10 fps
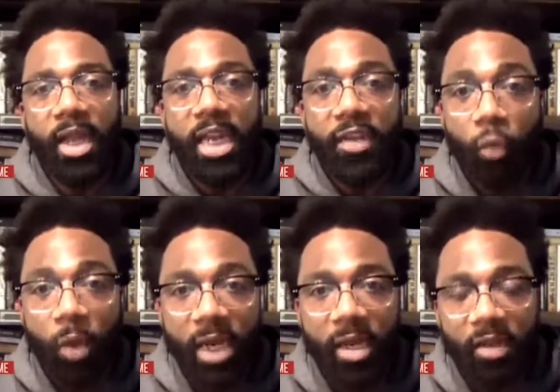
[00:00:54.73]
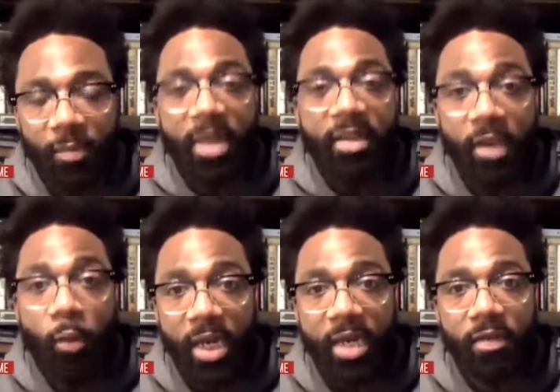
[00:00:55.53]
Each week, it's been
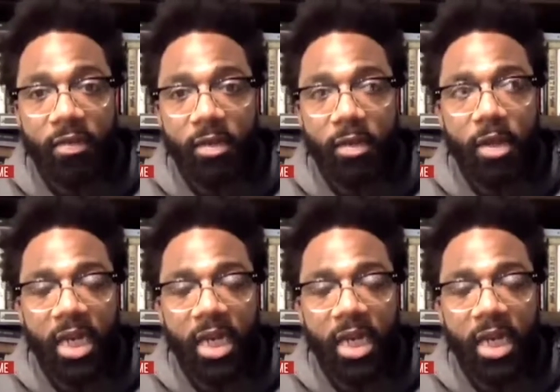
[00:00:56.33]
10 weeks,